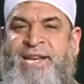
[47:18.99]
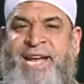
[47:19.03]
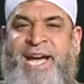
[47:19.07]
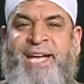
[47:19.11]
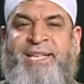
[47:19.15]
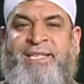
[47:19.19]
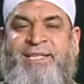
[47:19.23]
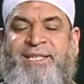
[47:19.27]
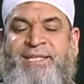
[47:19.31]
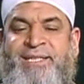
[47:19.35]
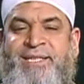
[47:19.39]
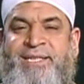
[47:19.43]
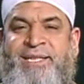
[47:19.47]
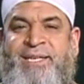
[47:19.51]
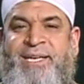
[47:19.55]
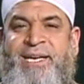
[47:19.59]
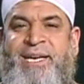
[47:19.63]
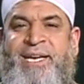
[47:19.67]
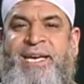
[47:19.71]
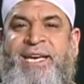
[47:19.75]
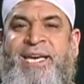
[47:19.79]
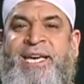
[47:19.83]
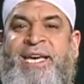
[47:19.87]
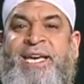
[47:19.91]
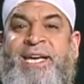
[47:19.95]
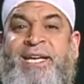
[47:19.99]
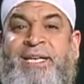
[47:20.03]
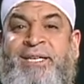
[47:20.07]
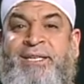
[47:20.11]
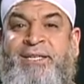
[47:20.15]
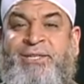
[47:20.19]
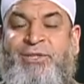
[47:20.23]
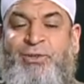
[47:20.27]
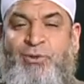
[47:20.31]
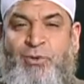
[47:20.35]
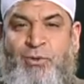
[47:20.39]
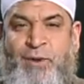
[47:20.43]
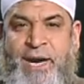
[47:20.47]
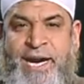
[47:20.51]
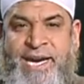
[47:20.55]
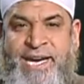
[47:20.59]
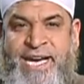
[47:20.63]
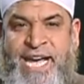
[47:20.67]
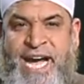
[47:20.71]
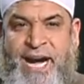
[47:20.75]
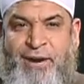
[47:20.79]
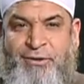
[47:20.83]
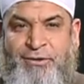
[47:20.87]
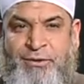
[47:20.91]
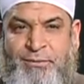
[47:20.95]
not hold you
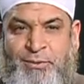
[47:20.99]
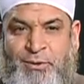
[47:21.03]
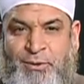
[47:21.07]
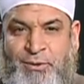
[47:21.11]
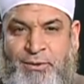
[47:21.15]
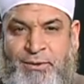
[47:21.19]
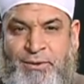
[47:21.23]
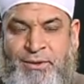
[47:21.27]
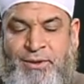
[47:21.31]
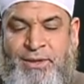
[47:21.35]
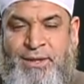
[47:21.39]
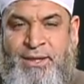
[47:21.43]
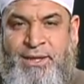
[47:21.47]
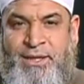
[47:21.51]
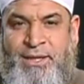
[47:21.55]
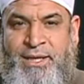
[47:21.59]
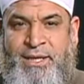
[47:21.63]
accountable